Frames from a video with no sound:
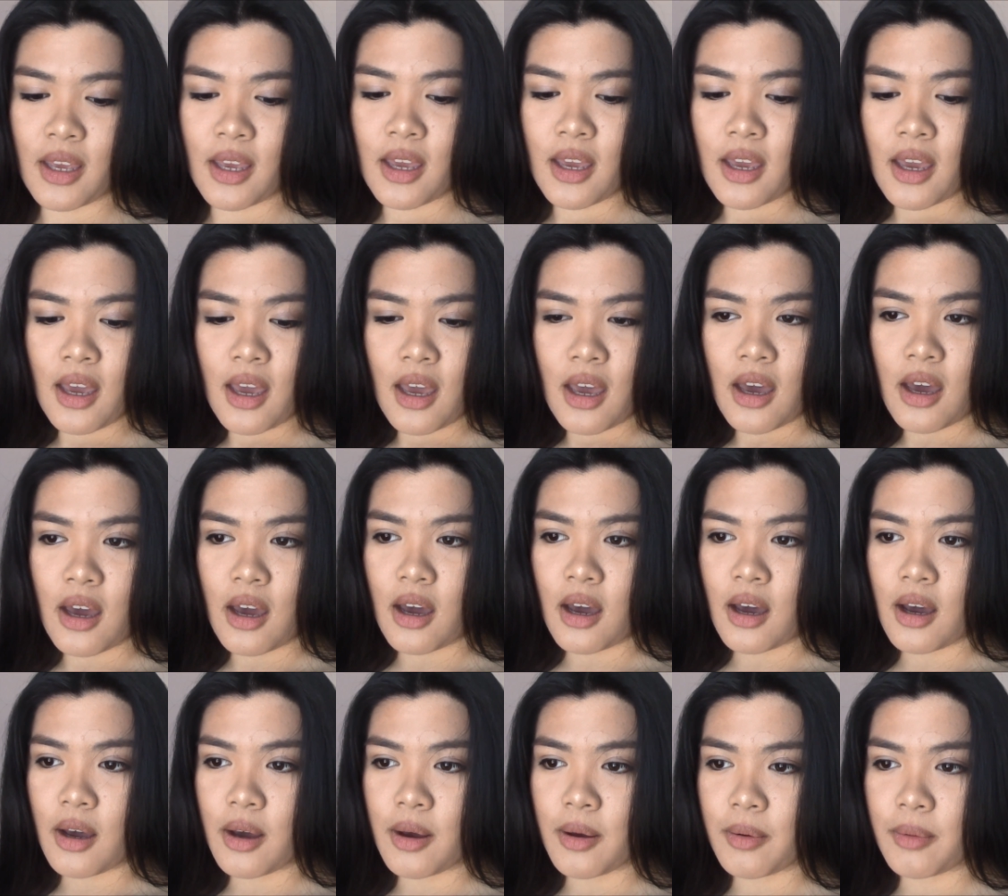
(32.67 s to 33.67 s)

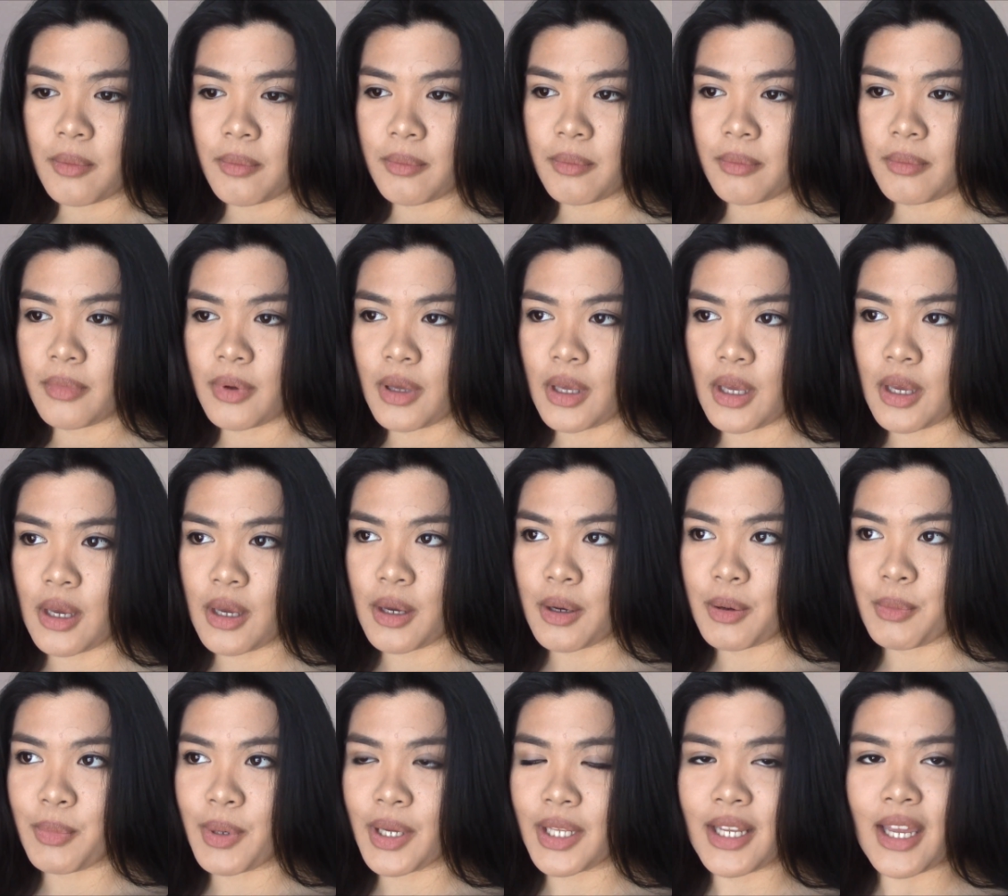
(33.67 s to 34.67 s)

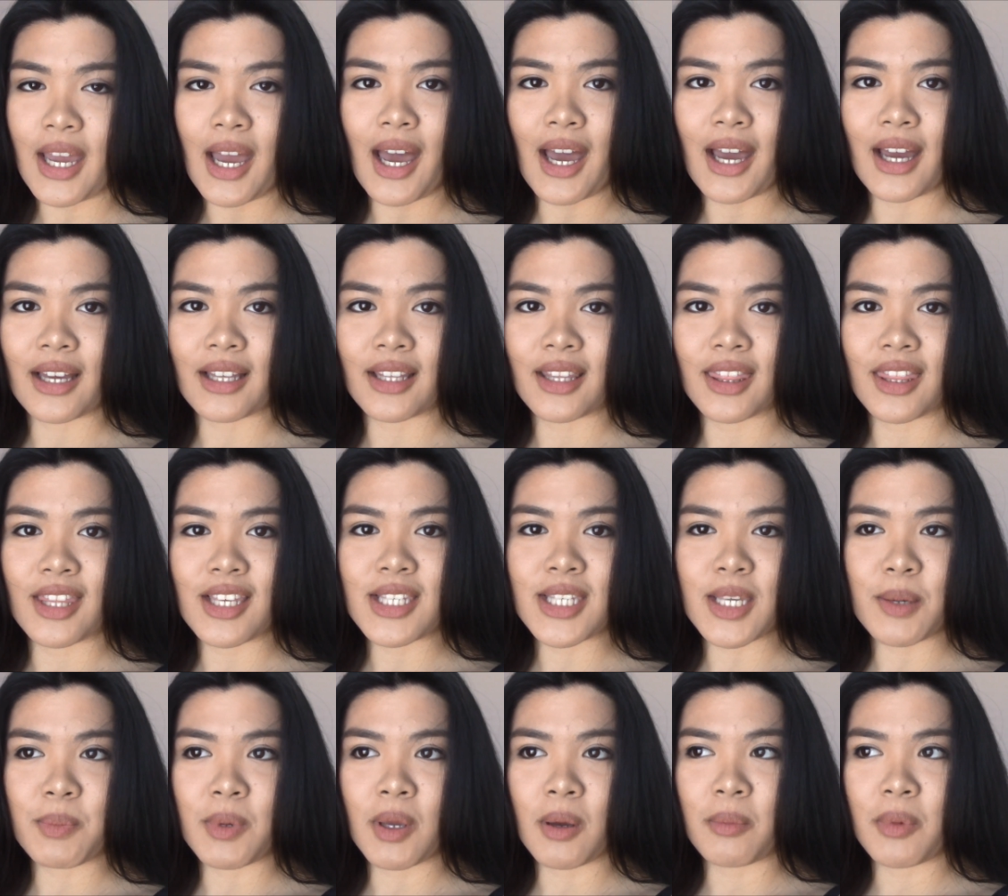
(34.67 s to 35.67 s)
But yeah,
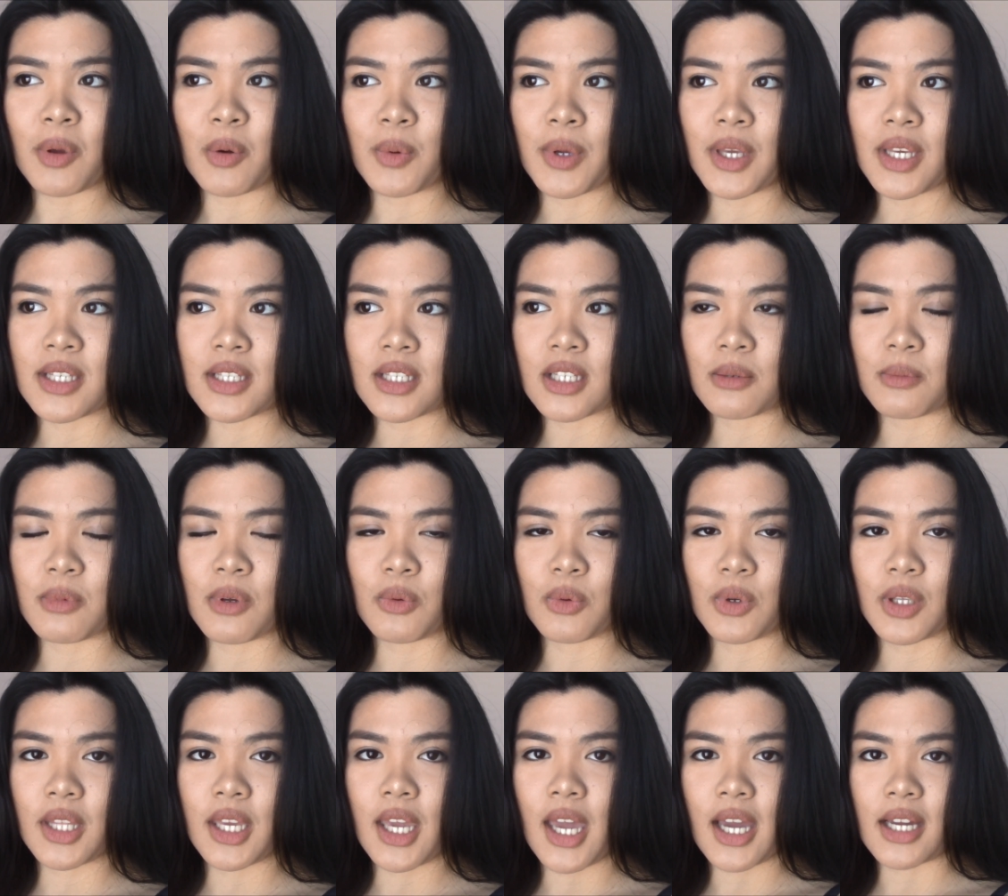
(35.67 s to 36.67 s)
this upcoming week is going to be
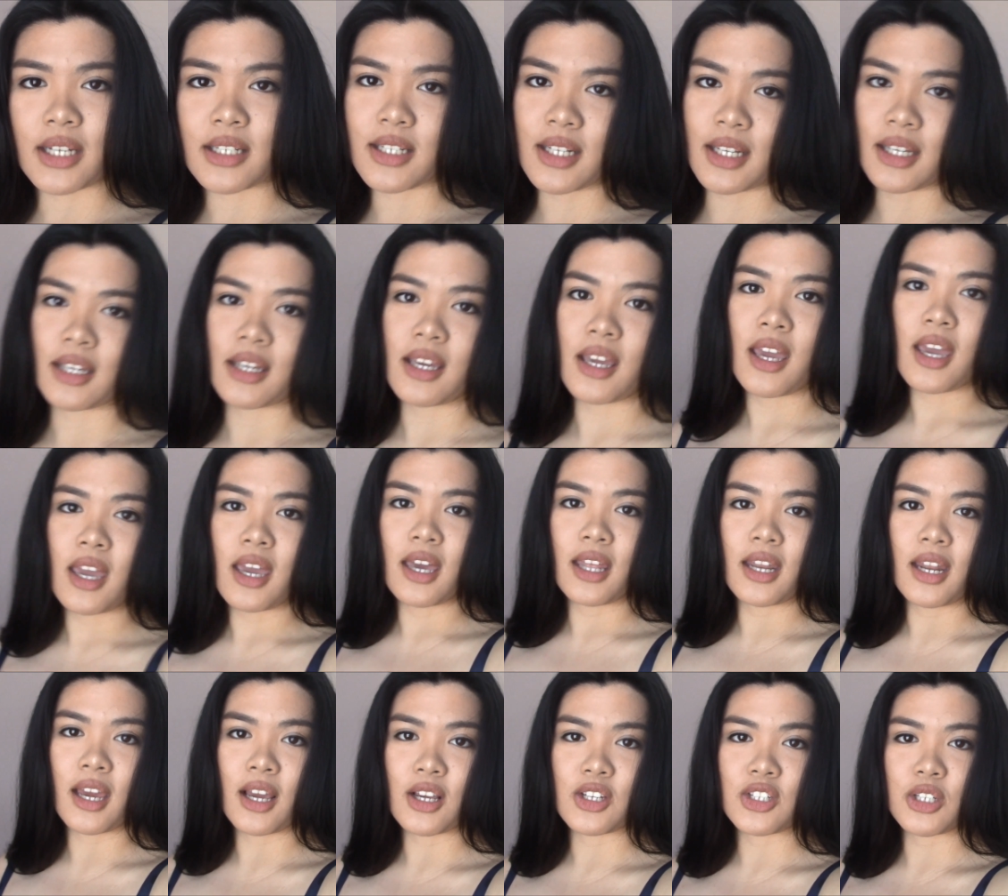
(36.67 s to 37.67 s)
really hectic.
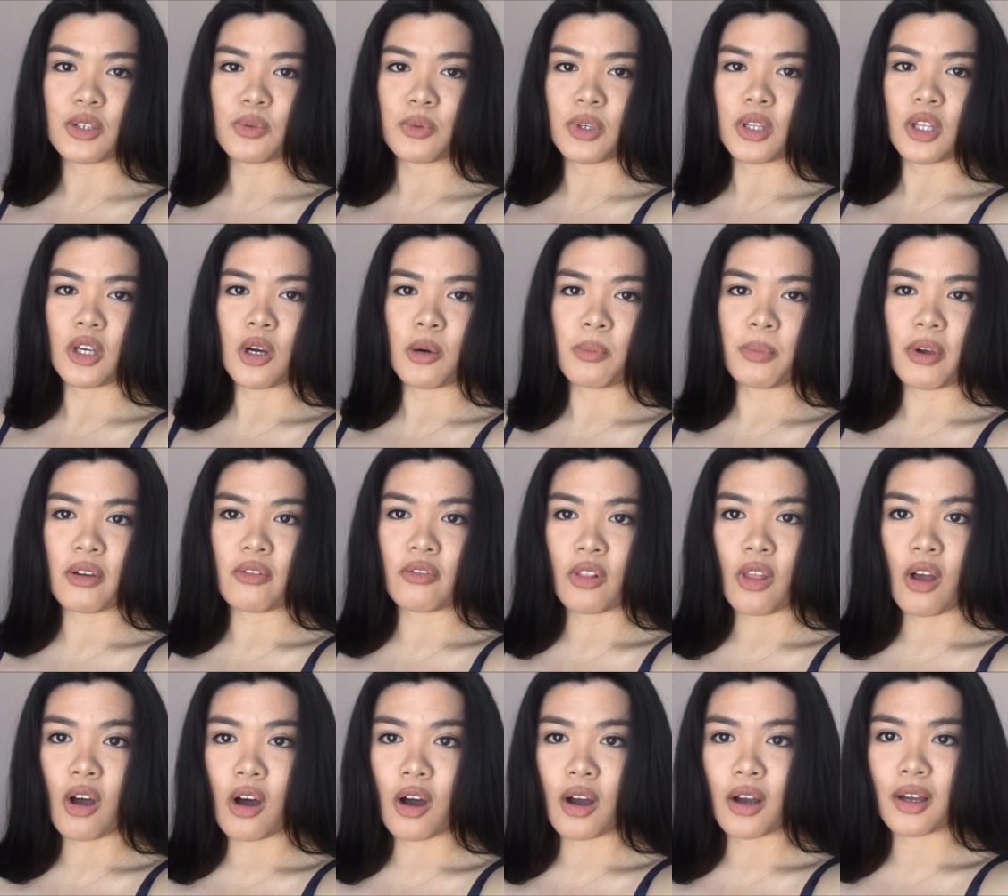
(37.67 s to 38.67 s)
And I actually really hope I
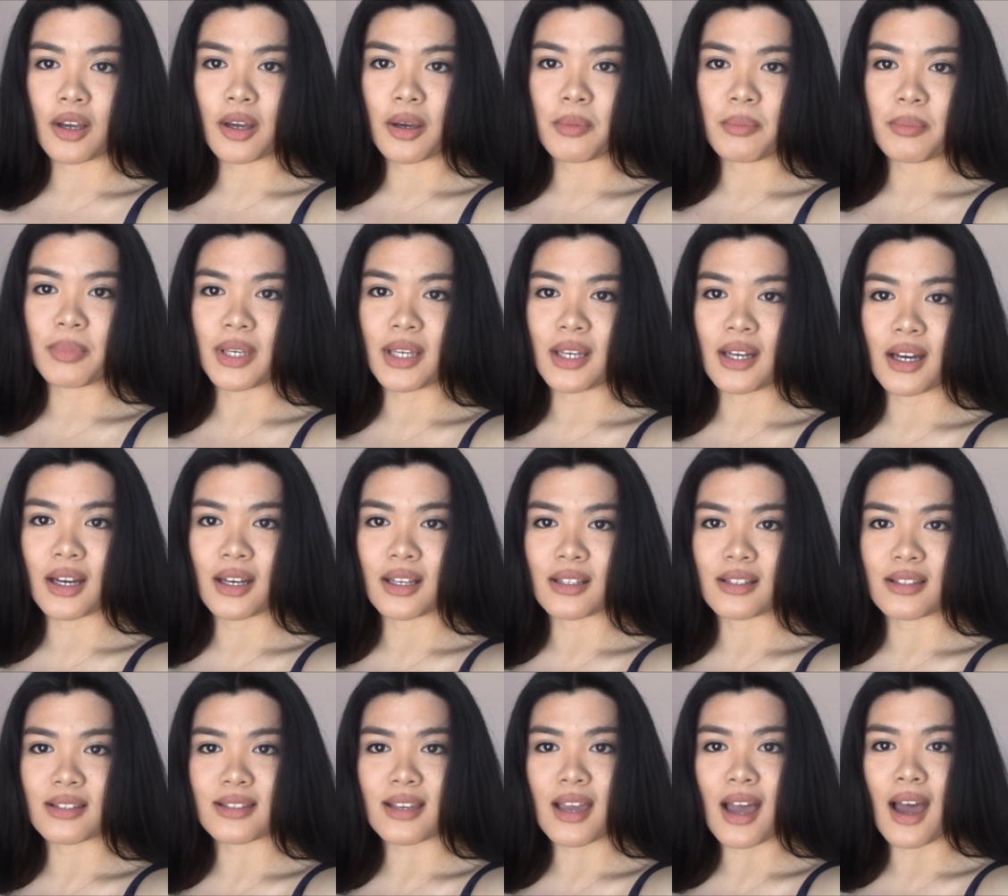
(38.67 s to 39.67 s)
vlog,
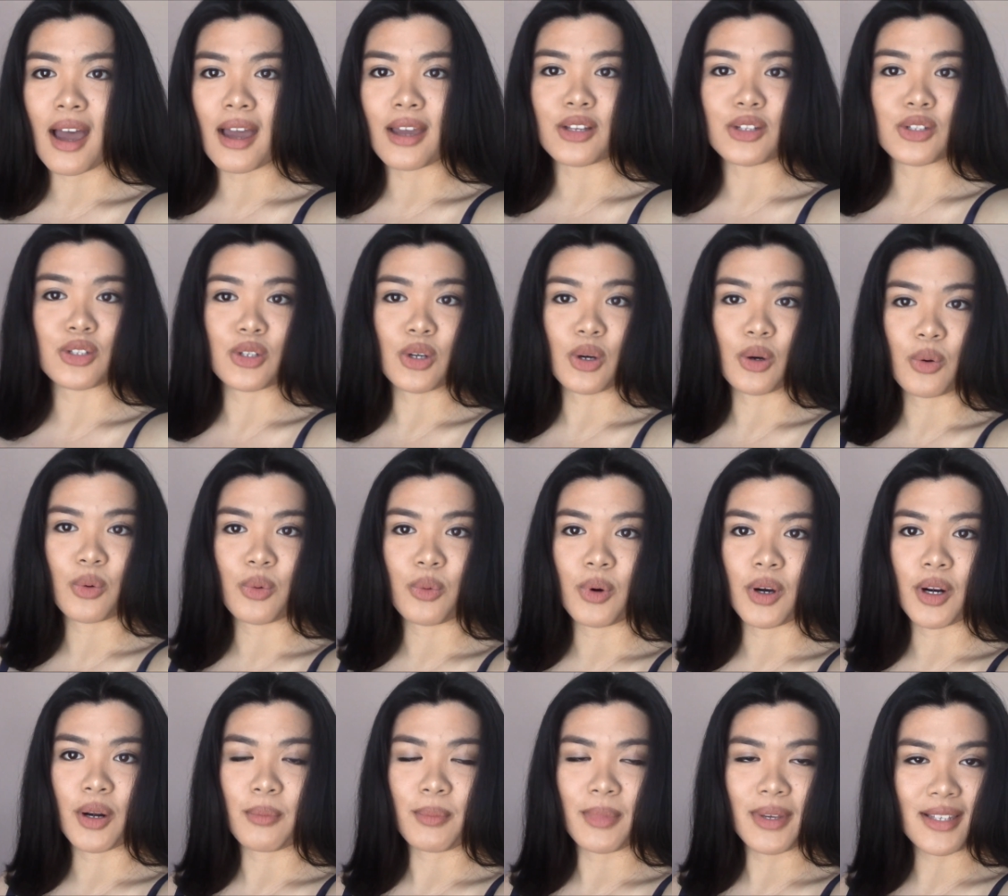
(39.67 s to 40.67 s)
because I don't
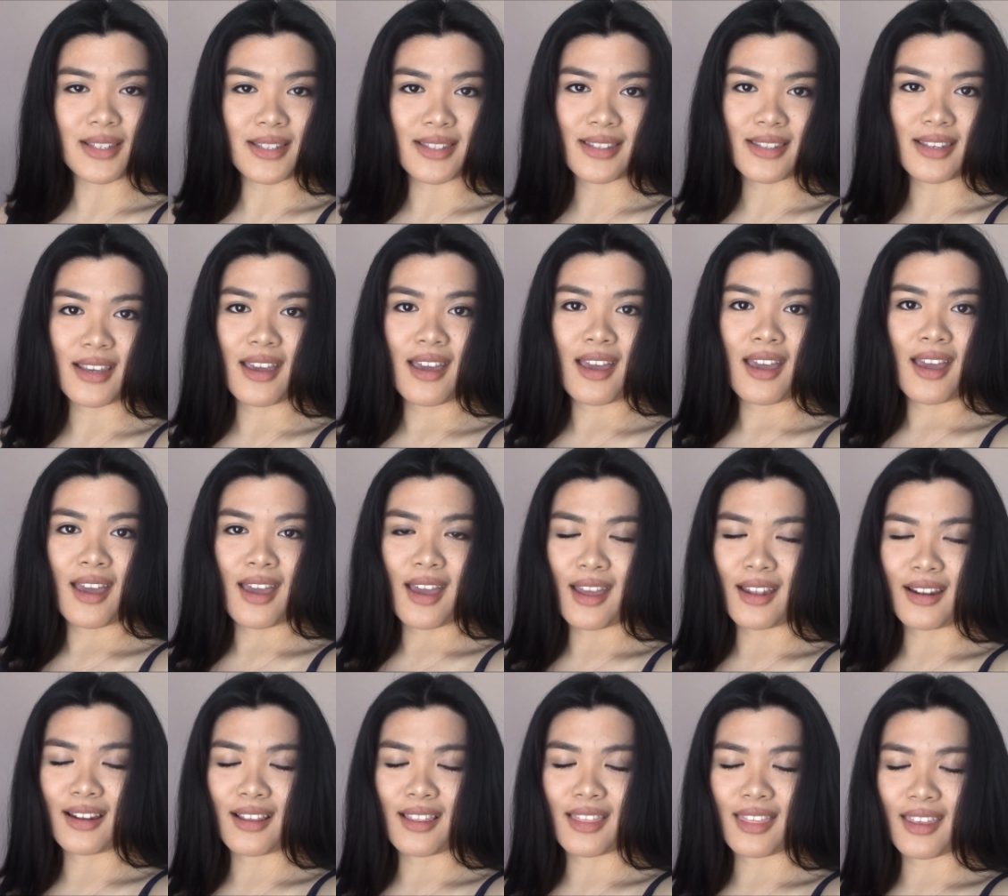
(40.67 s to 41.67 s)
want to miss
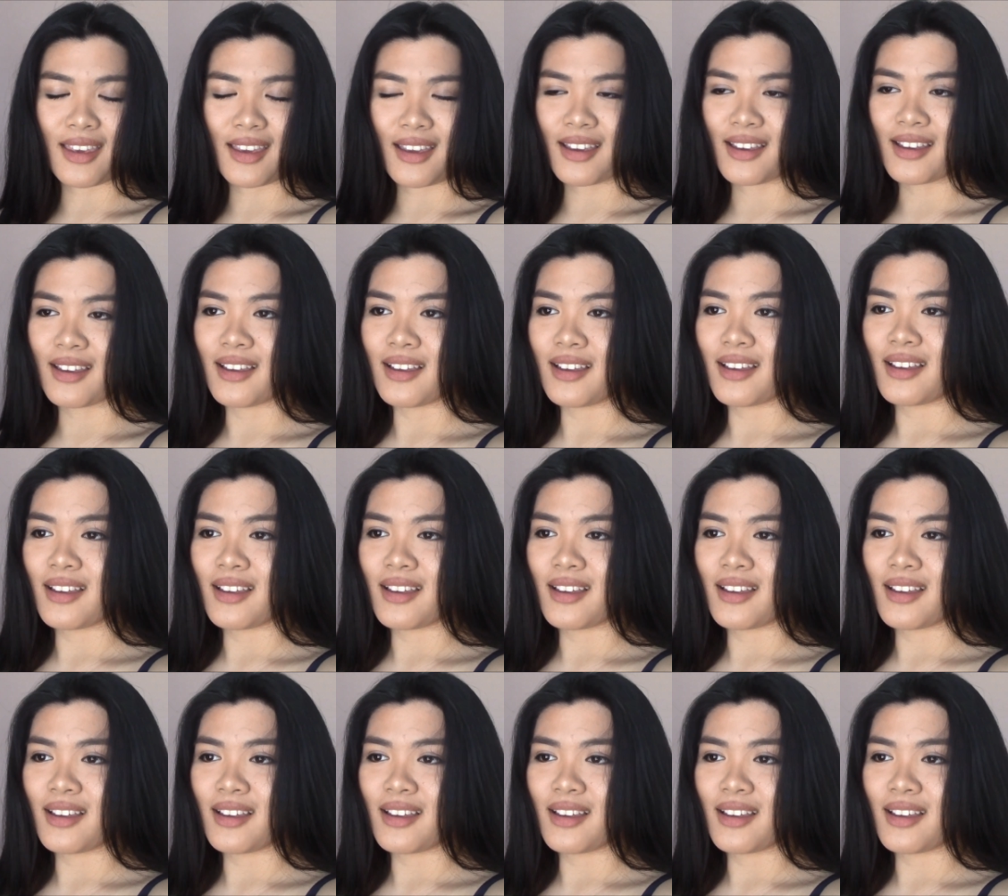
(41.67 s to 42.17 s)
anything.